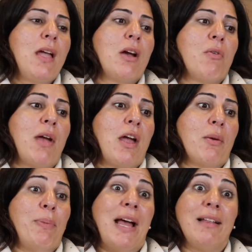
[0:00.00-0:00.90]

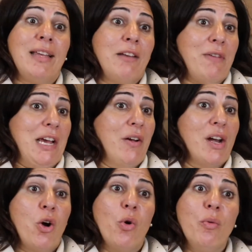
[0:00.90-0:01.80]
around palliative care
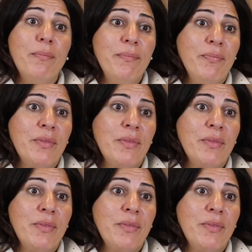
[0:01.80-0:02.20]
at home,